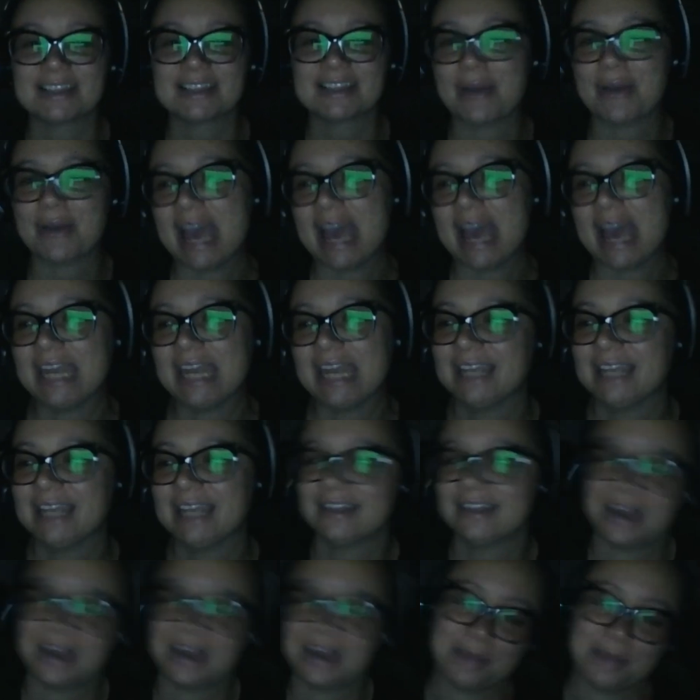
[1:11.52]
go ahead
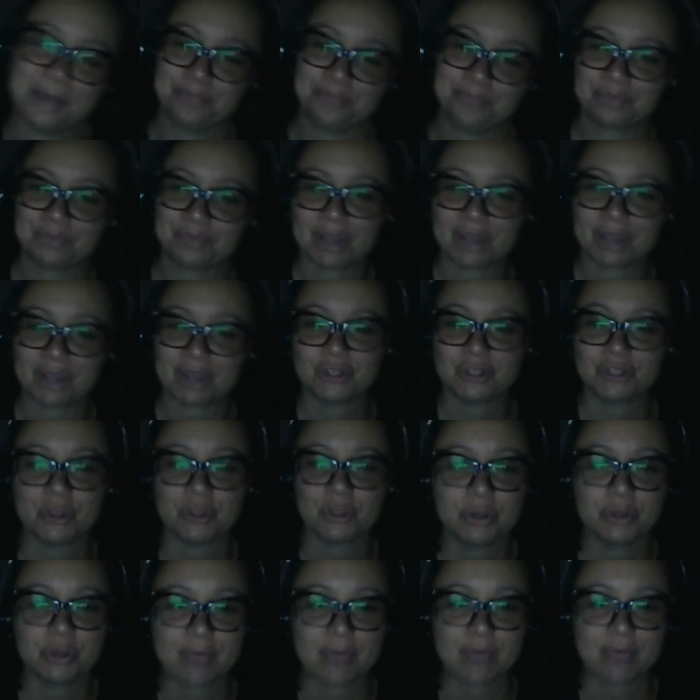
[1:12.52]
and show
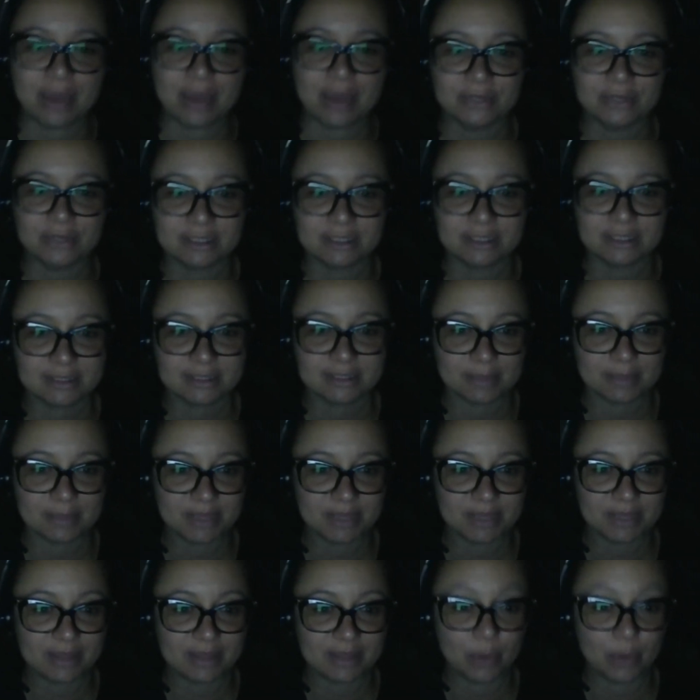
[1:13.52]
you around
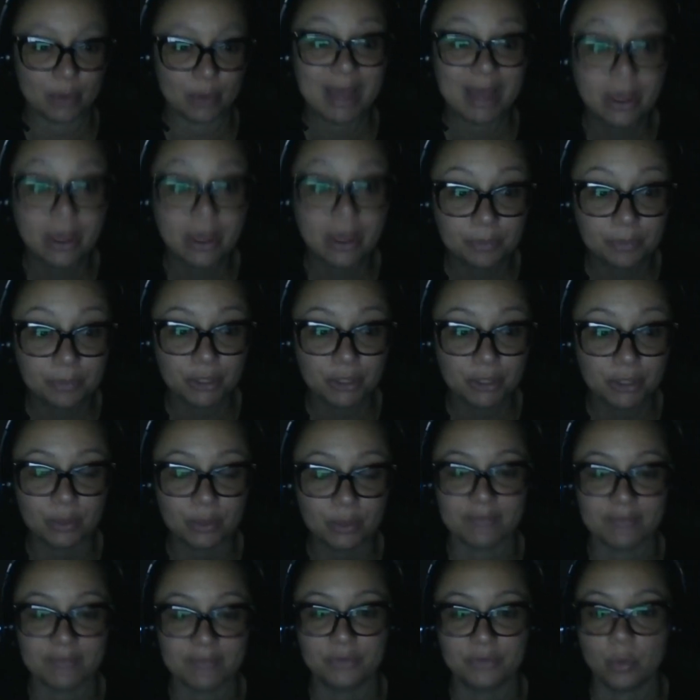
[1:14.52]
something that will help you
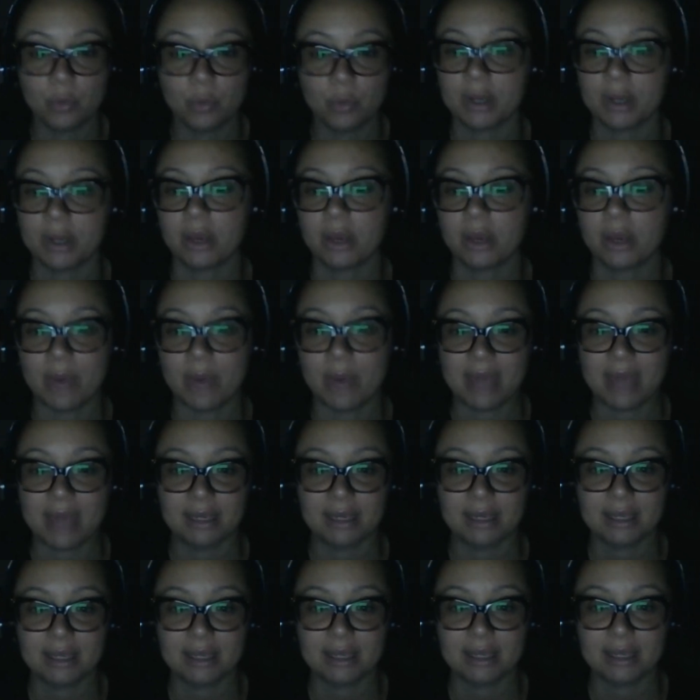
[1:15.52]
if you want to go ahead
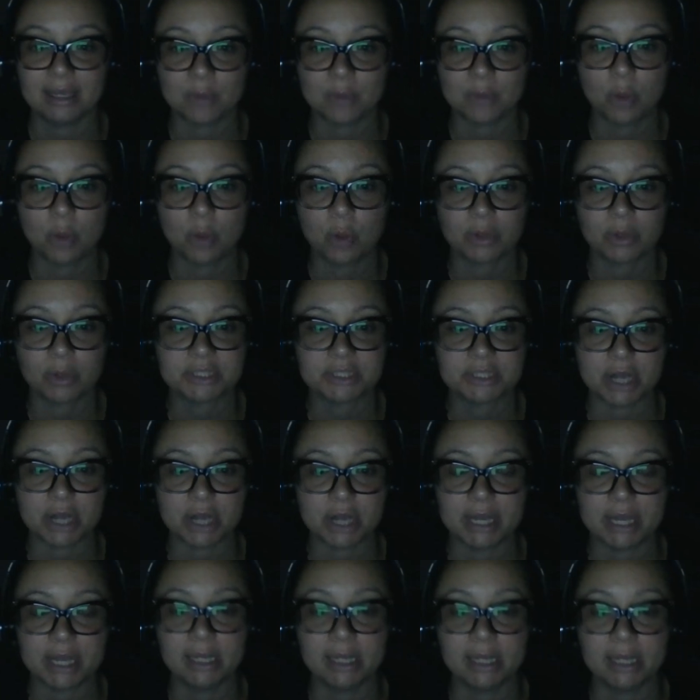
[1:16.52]
and get some homework
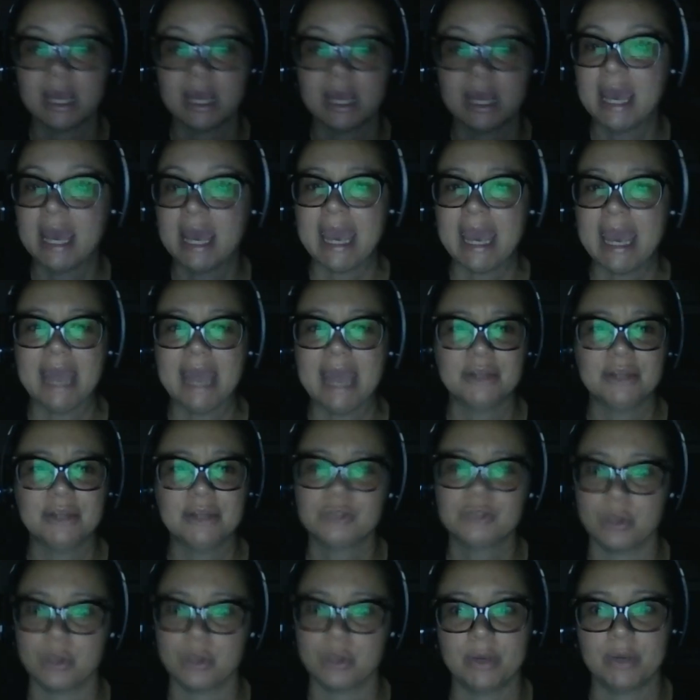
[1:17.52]
started and you
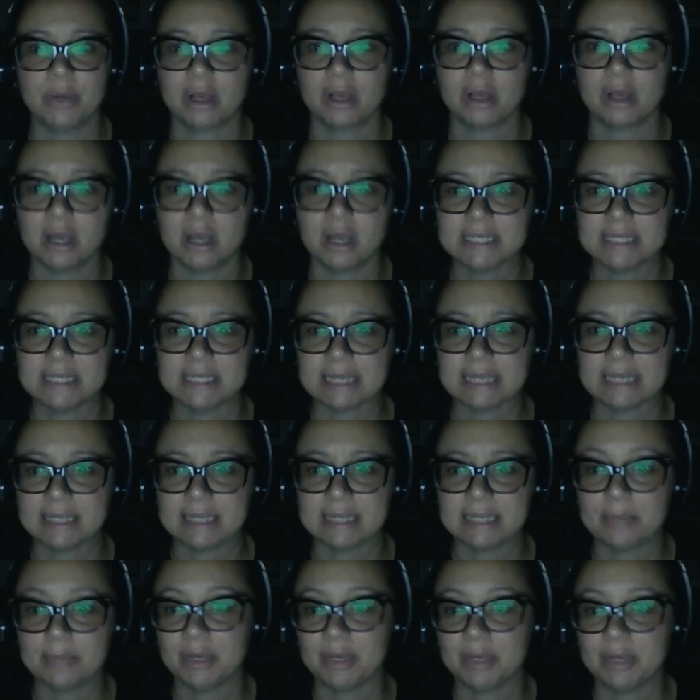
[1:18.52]
don't want to contact
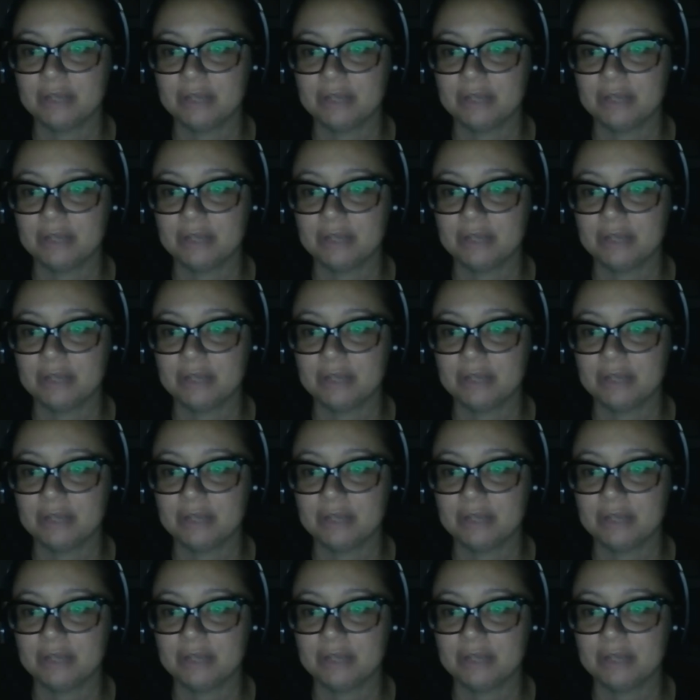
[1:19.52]
anybody